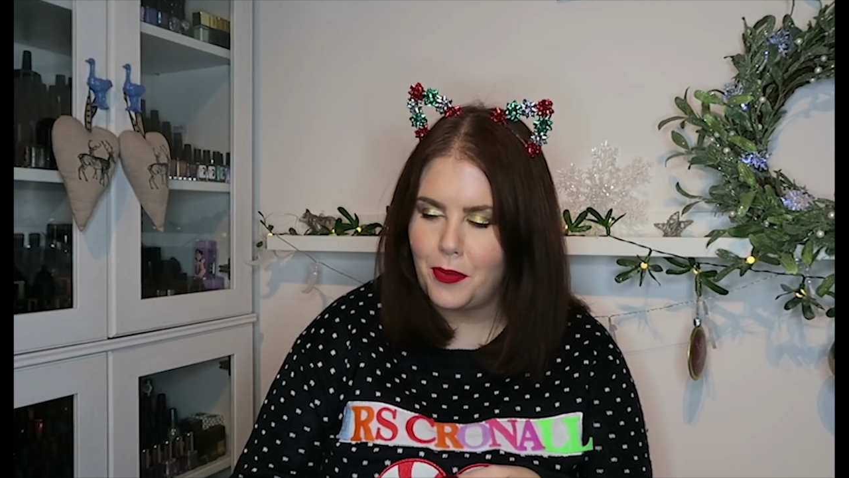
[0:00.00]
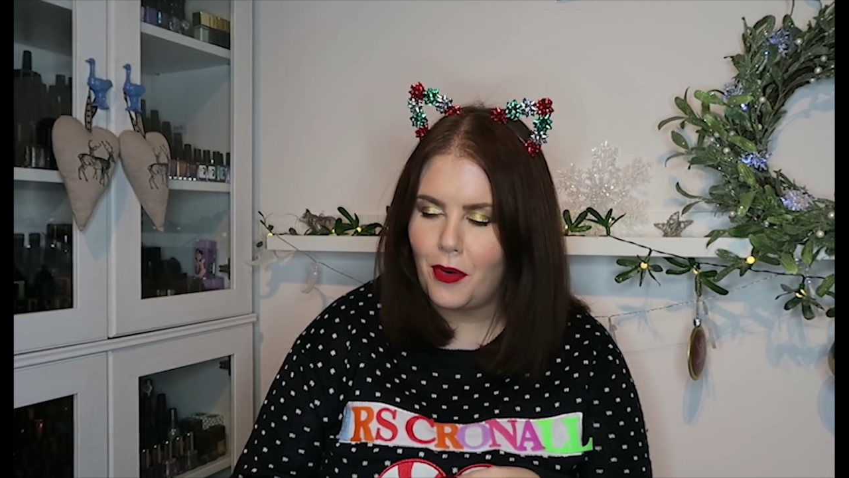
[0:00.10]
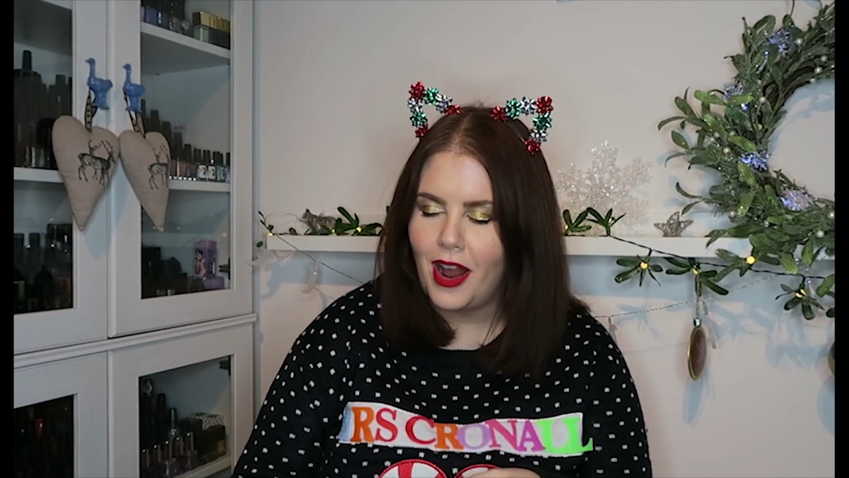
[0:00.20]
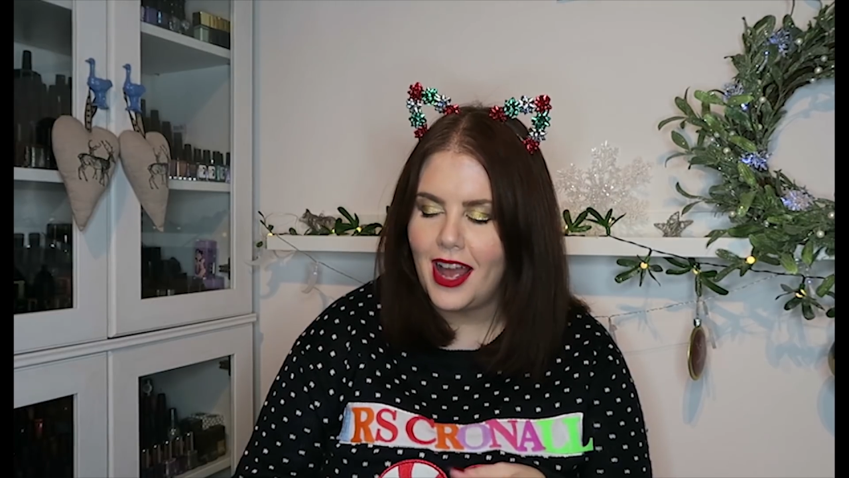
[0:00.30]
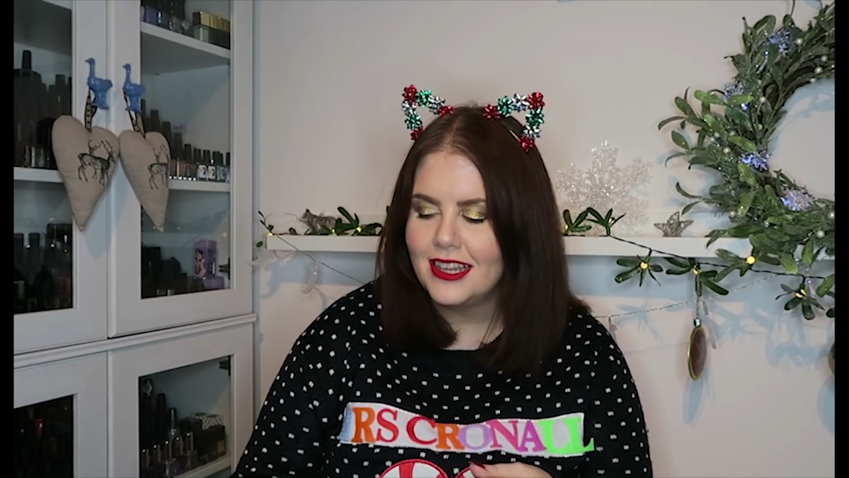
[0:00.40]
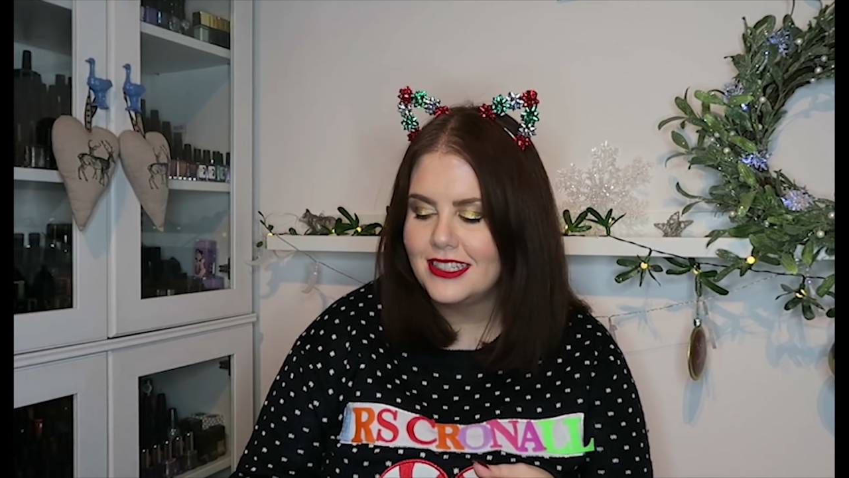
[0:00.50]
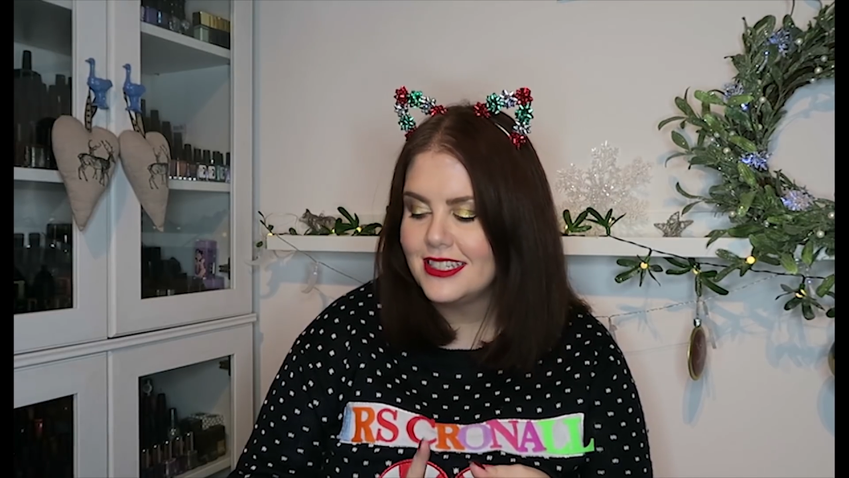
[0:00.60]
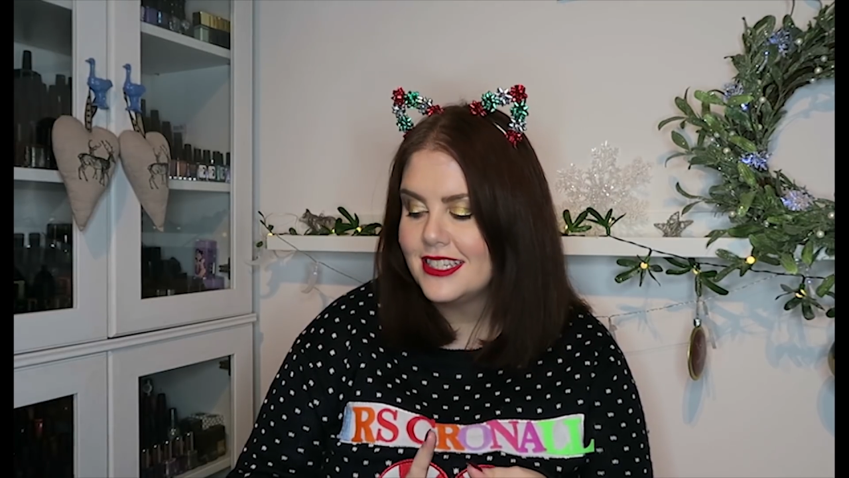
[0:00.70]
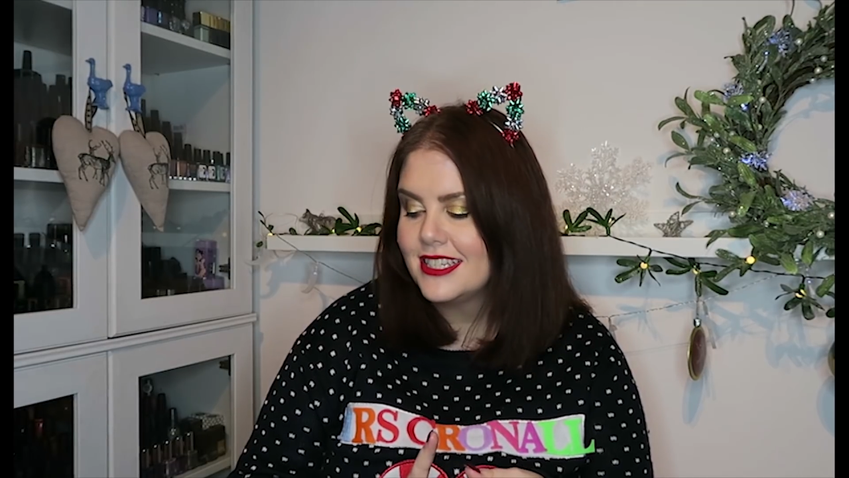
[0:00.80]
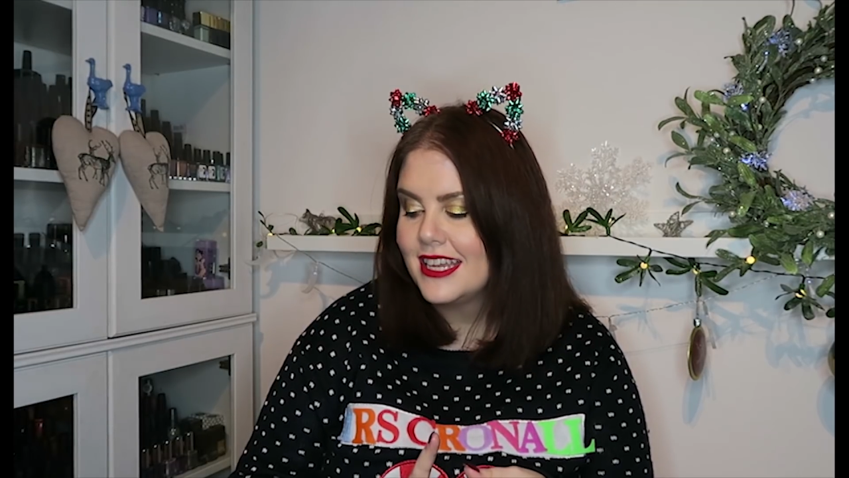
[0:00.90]

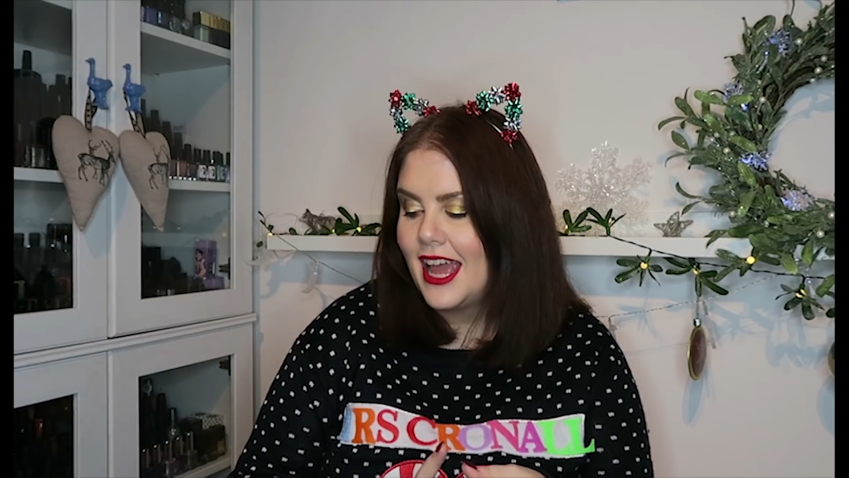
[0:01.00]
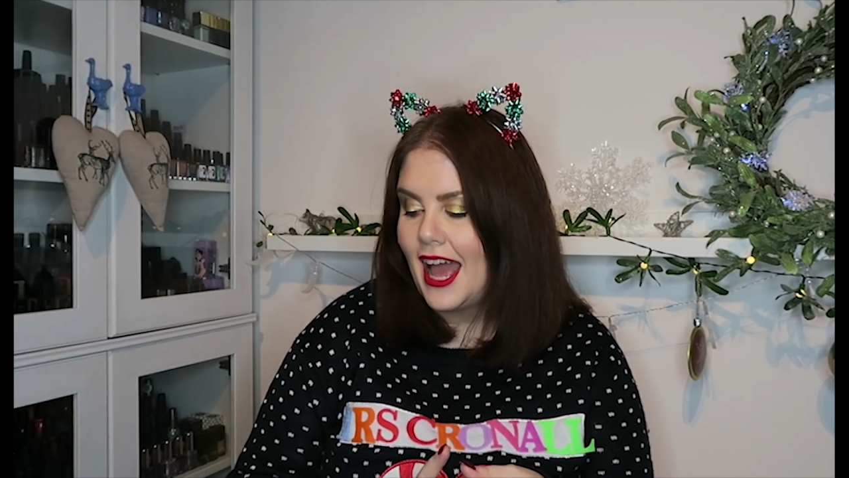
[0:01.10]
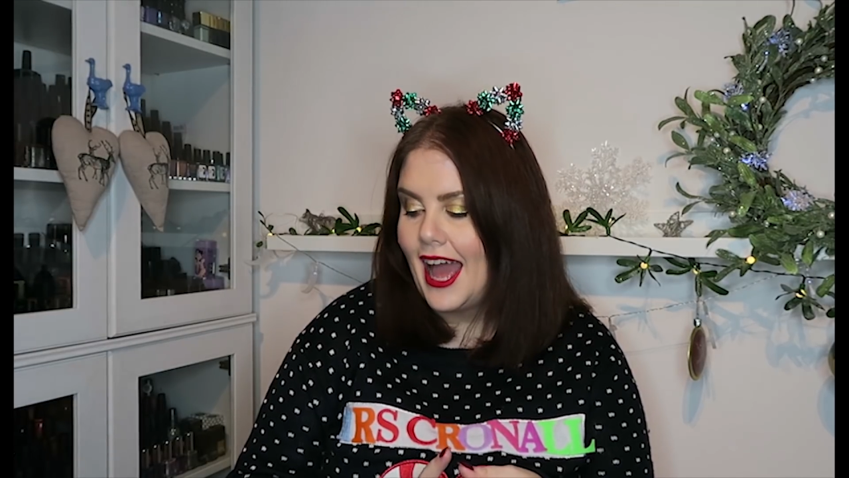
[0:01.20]
brand,